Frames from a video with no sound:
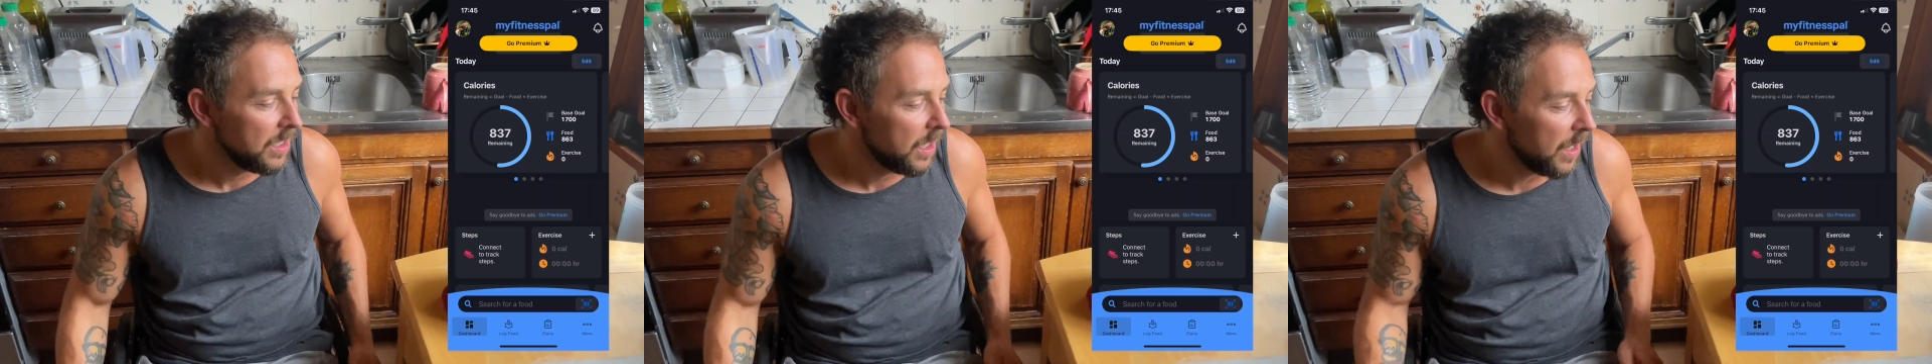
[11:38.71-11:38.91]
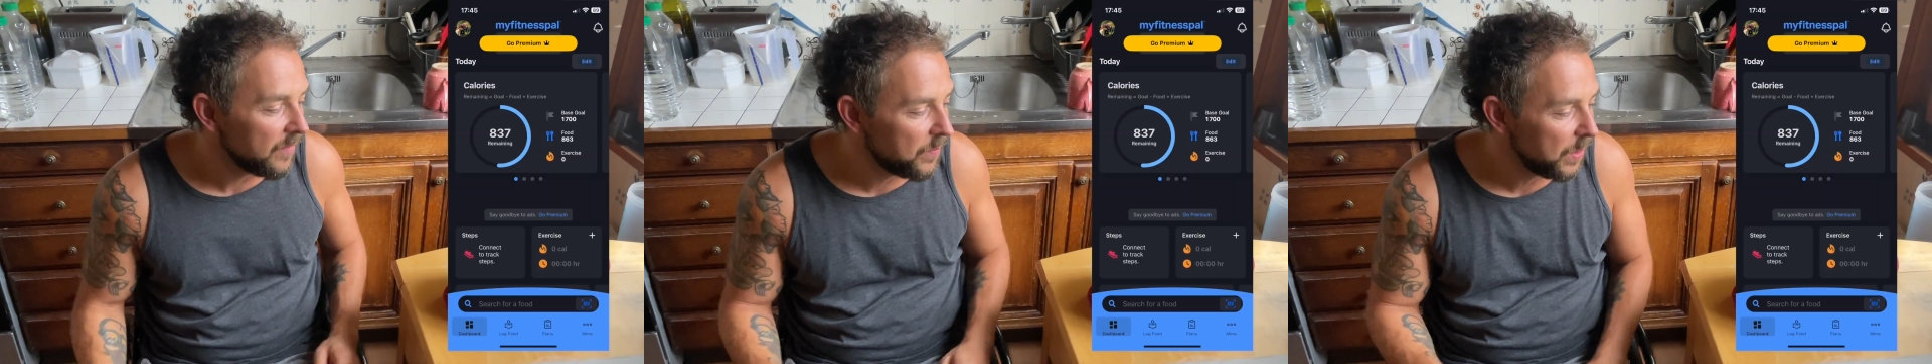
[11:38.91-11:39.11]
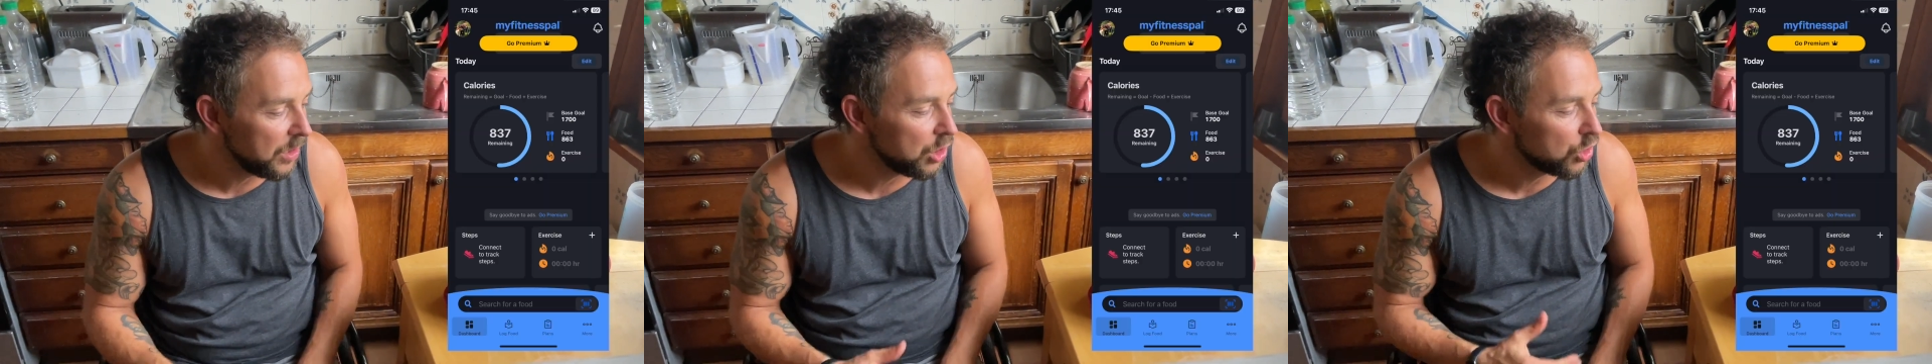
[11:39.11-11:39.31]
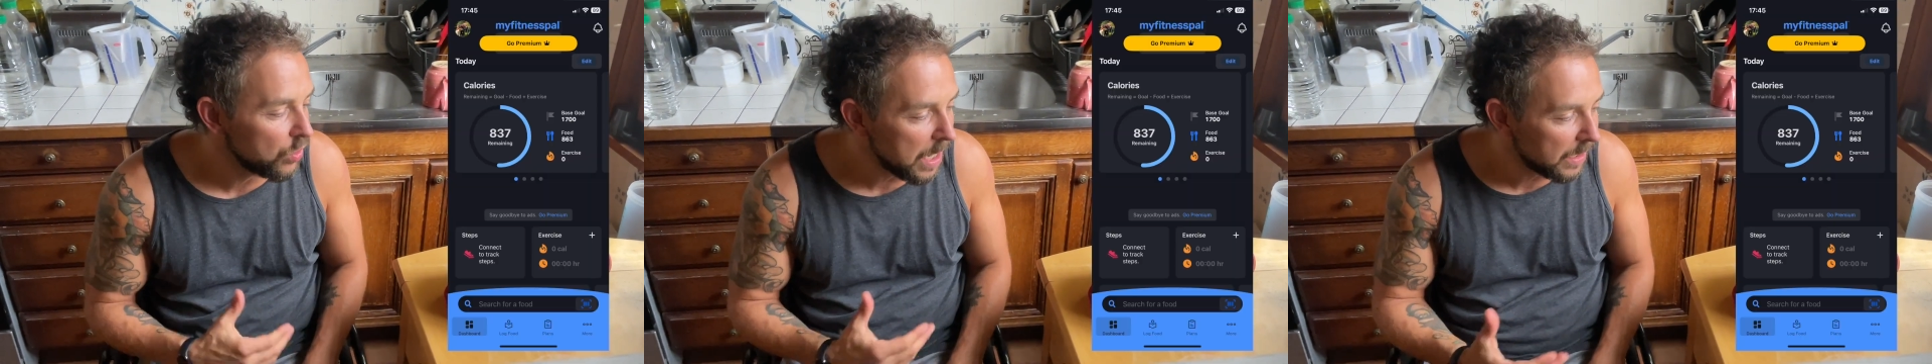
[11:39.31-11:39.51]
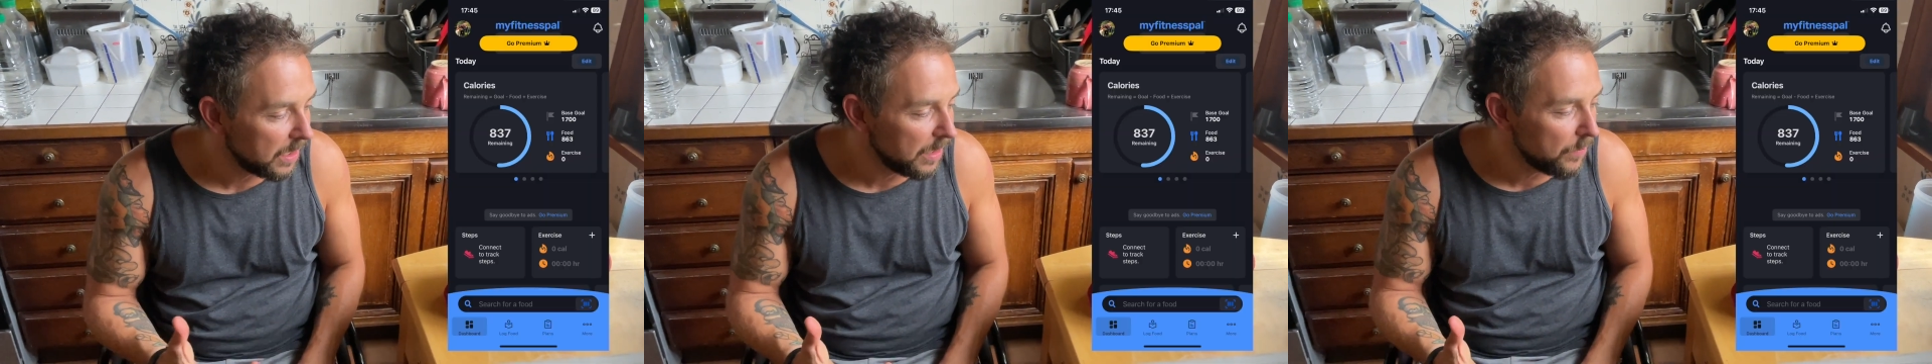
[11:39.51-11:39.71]
I've been
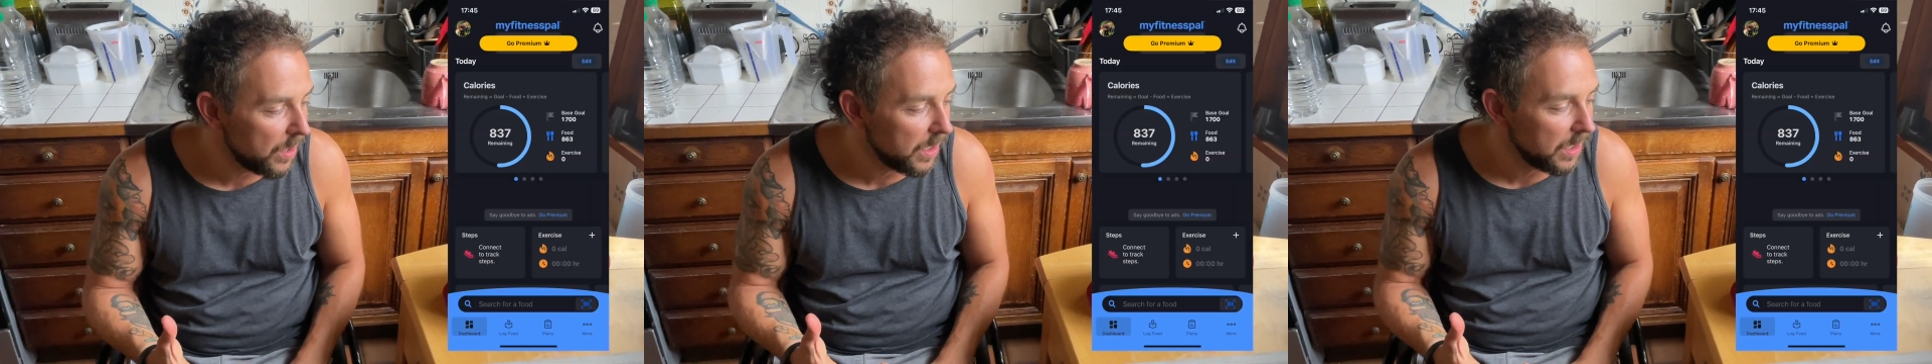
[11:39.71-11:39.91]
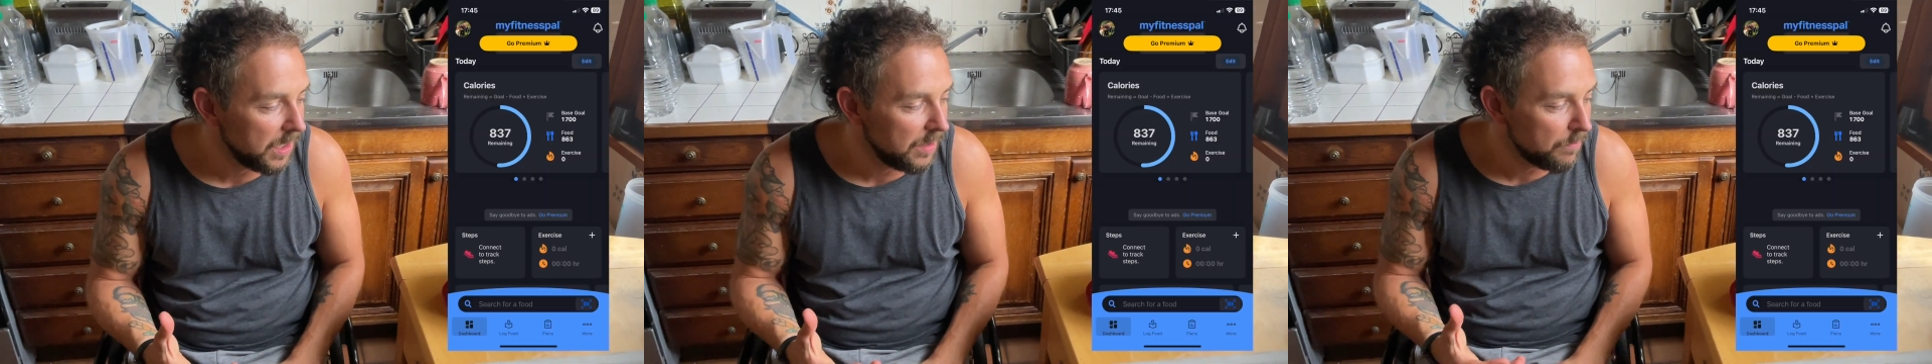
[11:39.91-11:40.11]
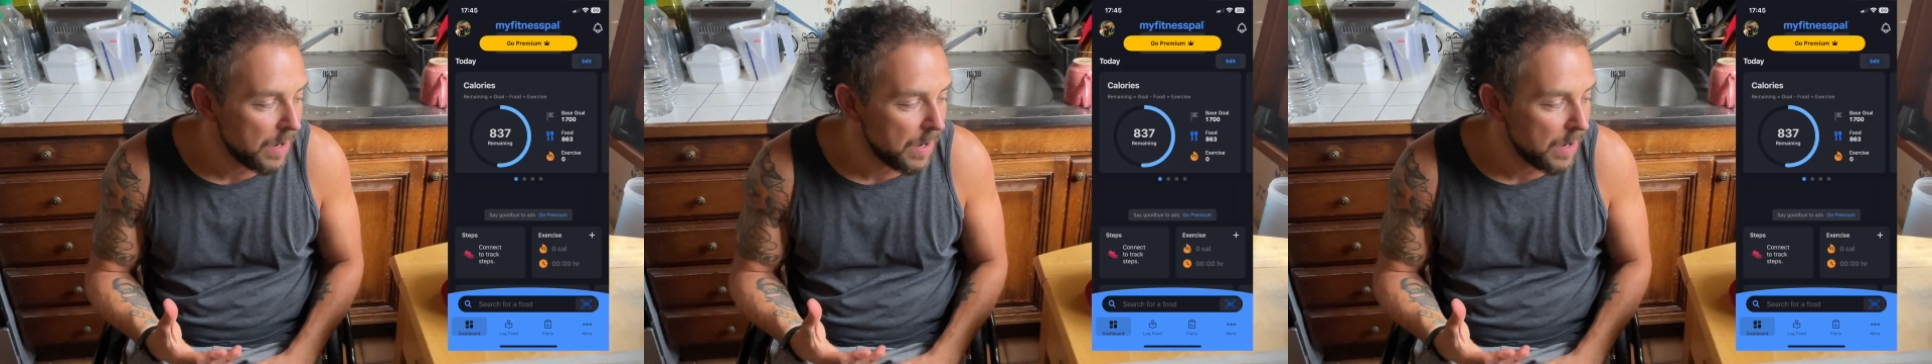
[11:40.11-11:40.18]
tracking my